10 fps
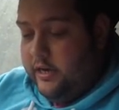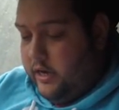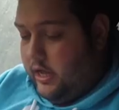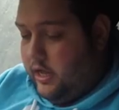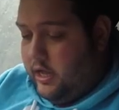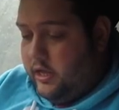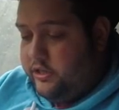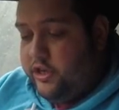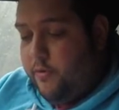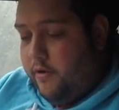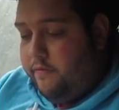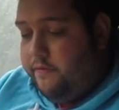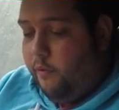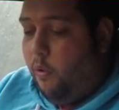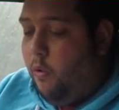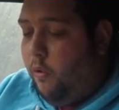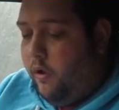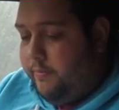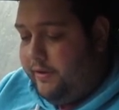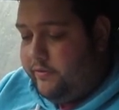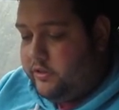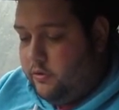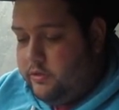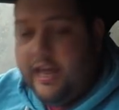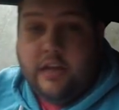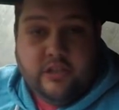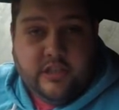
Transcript: 204, I believe it's called, yeah,